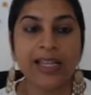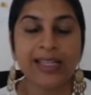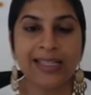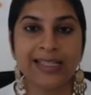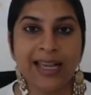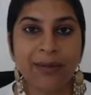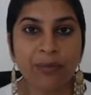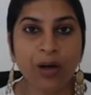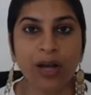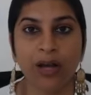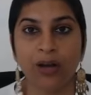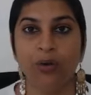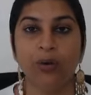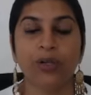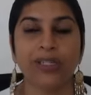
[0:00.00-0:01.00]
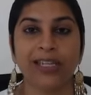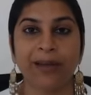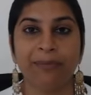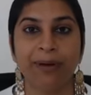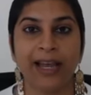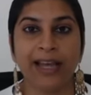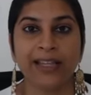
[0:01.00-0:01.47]
Some
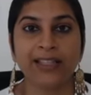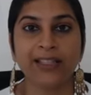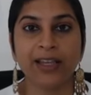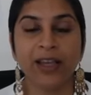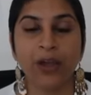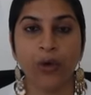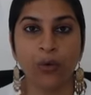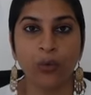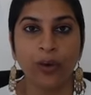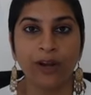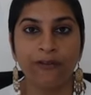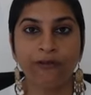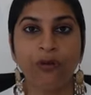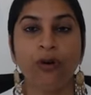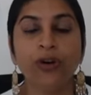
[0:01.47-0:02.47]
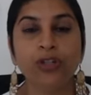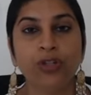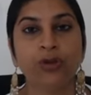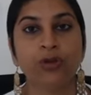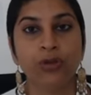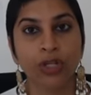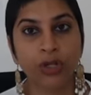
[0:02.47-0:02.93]
hosting plans will force
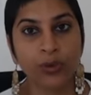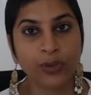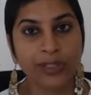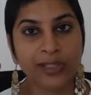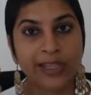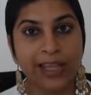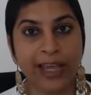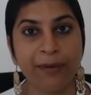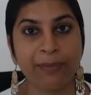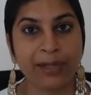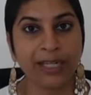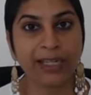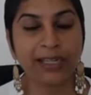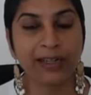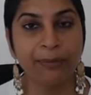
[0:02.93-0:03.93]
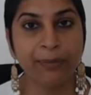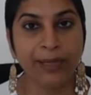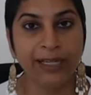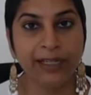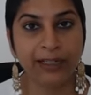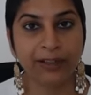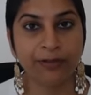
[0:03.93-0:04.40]
you to use their particular
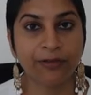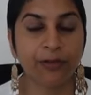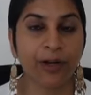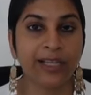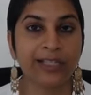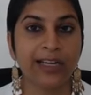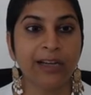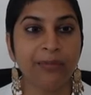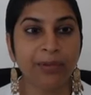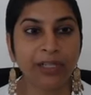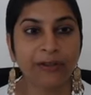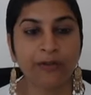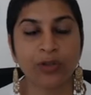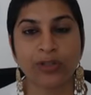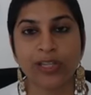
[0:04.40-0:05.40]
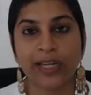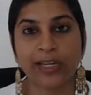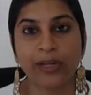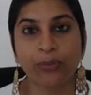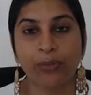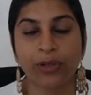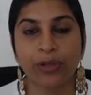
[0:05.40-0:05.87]
builder. For example, if you
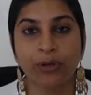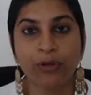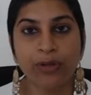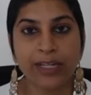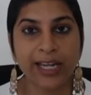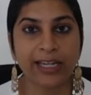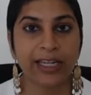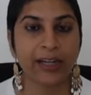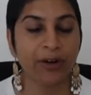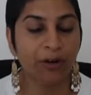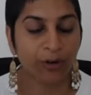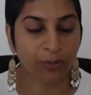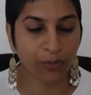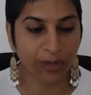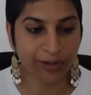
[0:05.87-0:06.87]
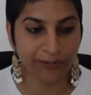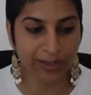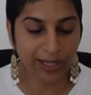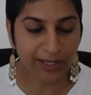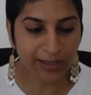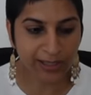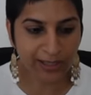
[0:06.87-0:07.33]
sign up with GoDaddy or one of the
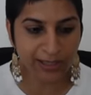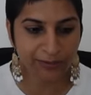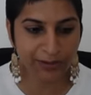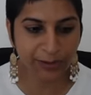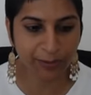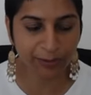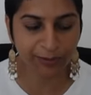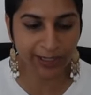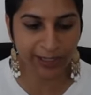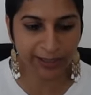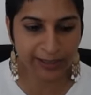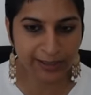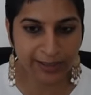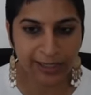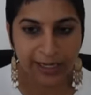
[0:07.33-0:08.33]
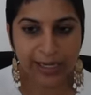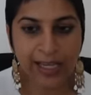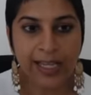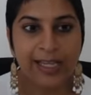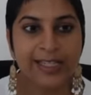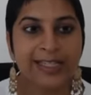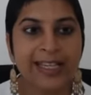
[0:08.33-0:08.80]
other service providers,
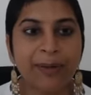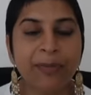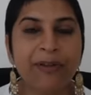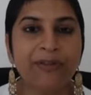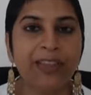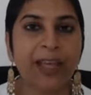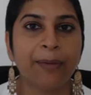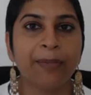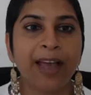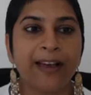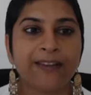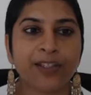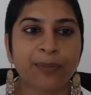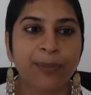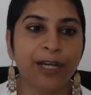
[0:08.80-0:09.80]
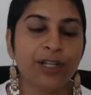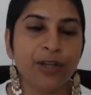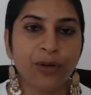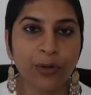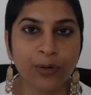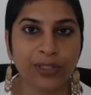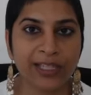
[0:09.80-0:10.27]
some of them have
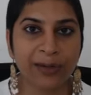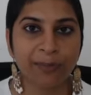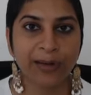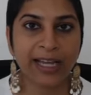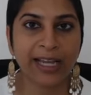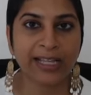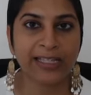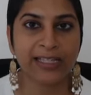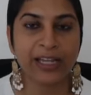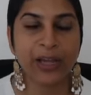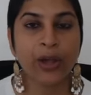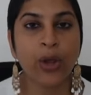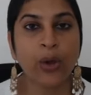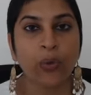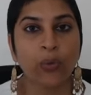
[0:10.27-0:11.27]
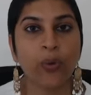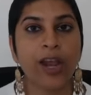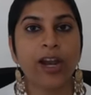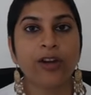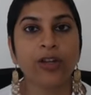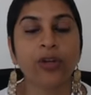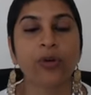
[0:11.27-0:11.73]
special hosting plans
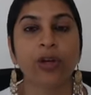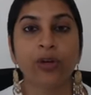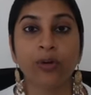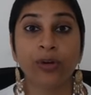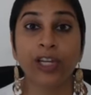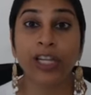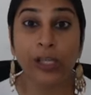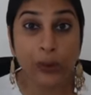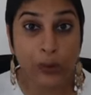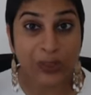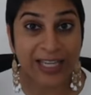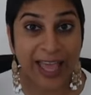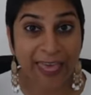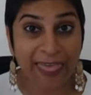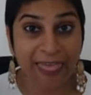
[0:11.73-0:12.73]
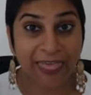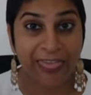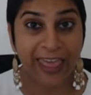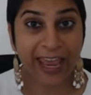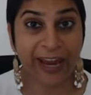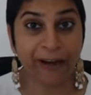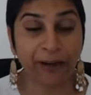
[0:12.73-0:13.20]
where you can only use
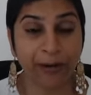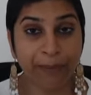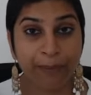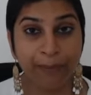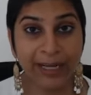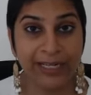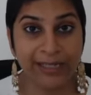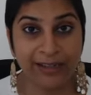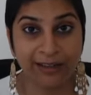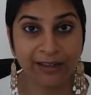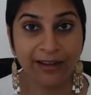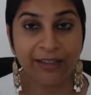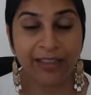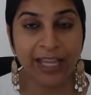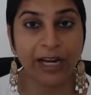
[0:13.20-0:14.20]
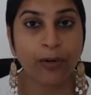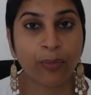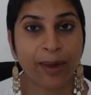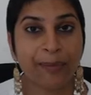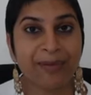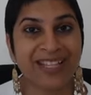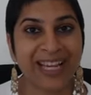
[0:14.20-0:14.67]
their builder, their
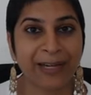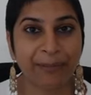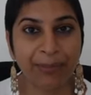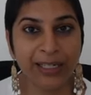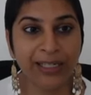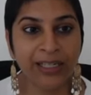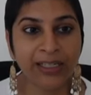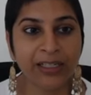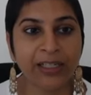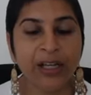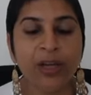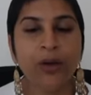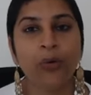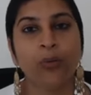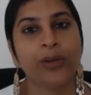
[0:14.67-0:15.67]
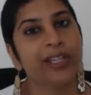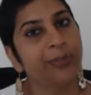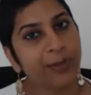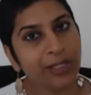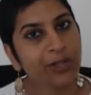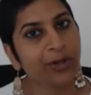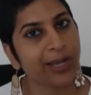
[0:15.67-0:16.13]
website builder, which
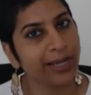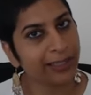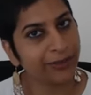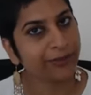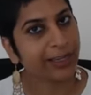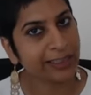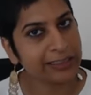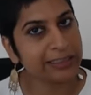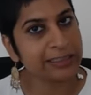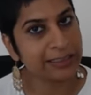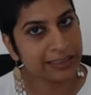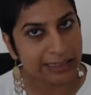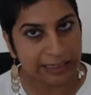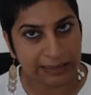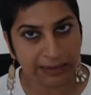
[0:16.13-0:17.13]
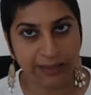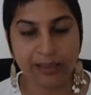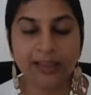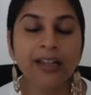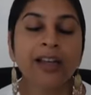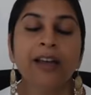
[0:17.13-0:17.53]
means you kind of get stuck